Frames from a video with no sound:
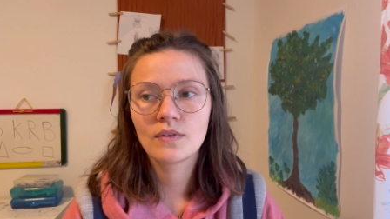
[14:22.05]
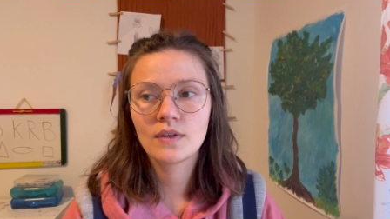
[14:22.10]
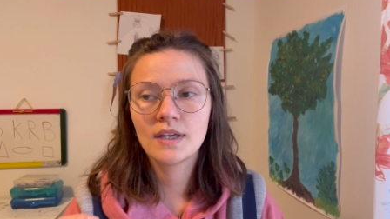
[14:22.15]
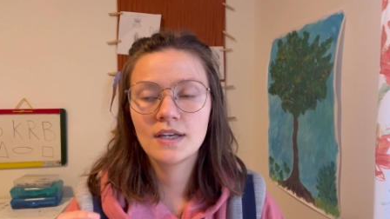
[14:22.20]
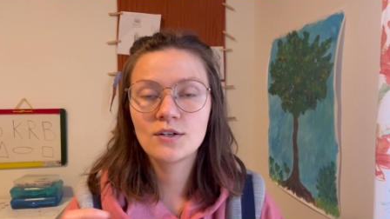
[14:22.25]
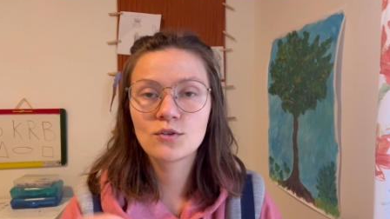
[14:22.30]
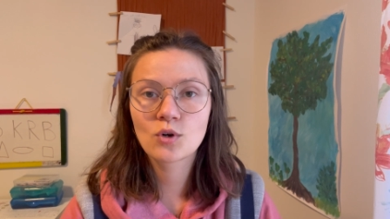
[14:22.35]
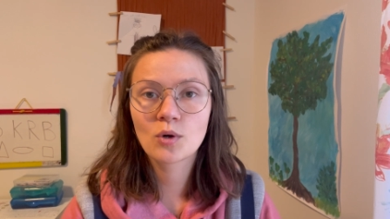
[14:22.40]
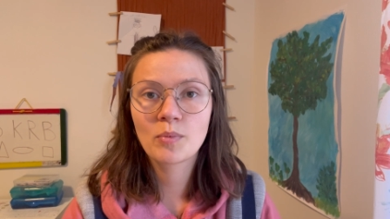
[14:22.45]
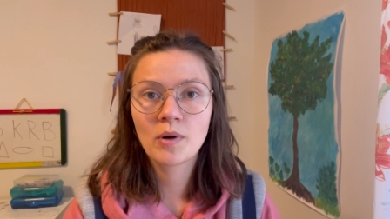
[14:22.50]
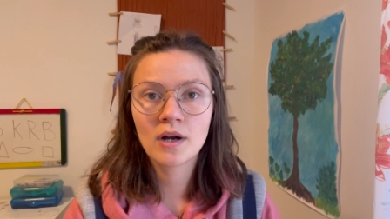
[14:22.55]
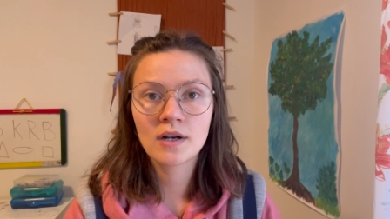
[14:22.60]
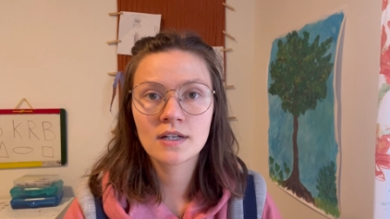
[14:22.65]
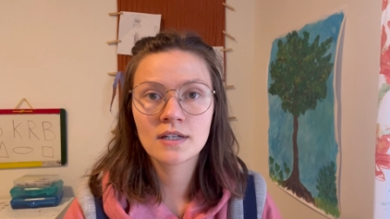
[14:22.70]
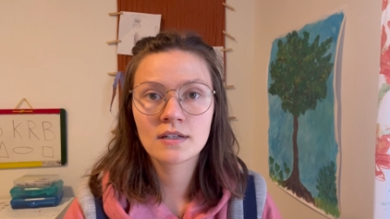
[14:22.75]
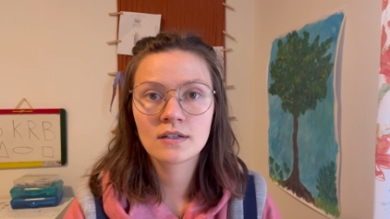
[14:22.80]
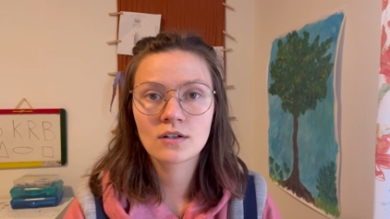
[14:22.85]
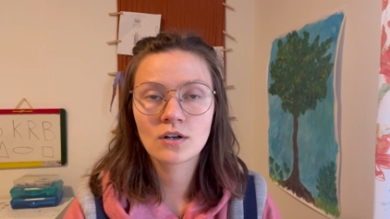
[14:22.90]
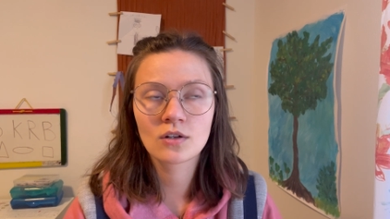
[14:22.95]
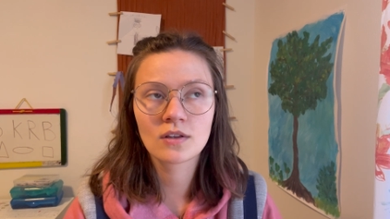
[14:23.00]
indoor
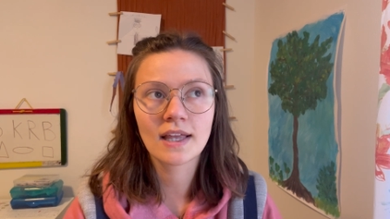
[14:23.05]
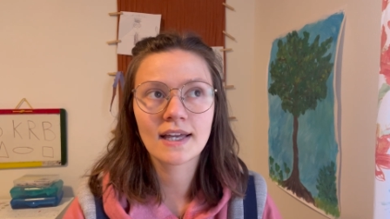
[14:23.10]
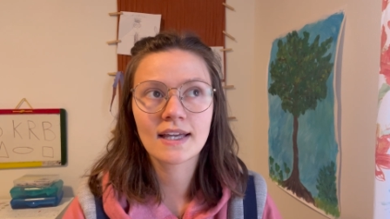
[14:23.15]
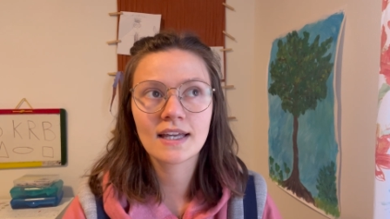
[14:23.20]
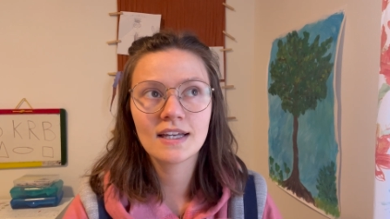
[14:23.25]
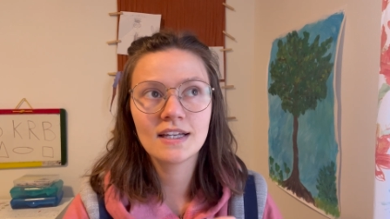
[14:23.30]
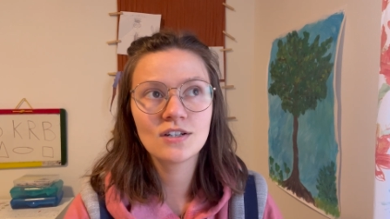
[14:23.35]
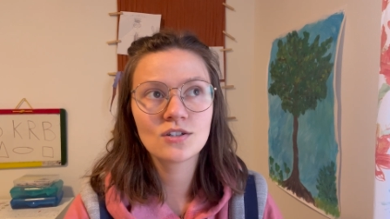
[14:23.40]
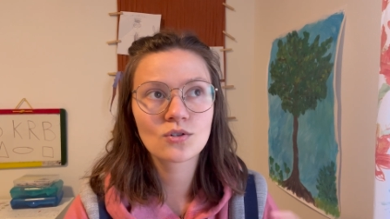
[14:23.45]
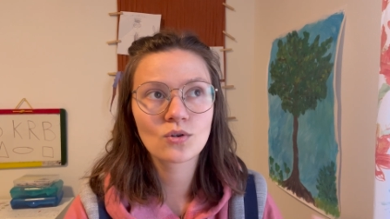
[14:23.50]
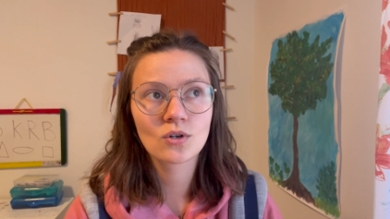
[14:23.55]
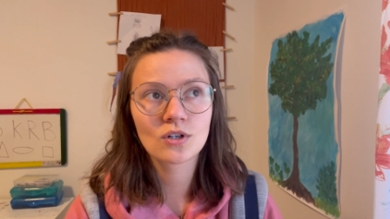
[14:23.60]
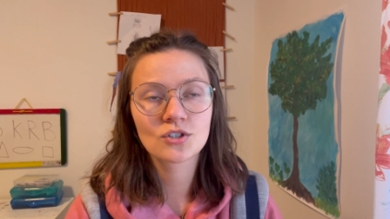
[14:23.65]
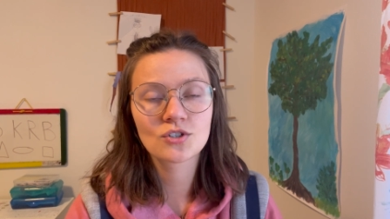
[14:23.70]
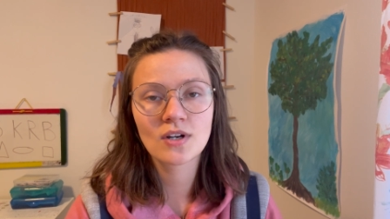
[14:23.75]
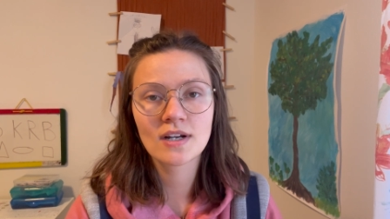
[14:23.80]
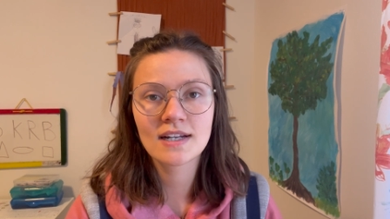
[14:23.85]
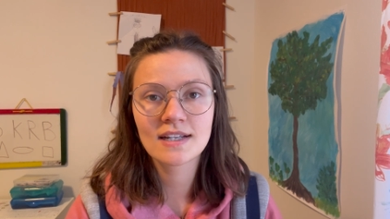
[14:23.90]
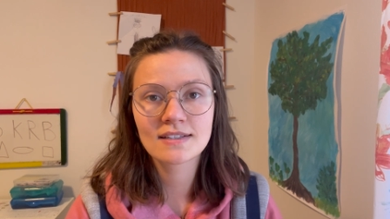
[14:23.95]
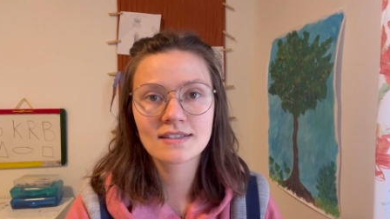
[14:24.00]
potty or indoor
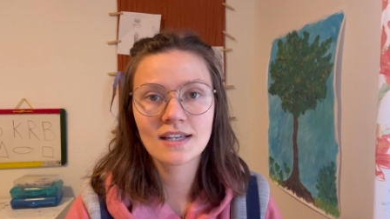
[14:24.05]
training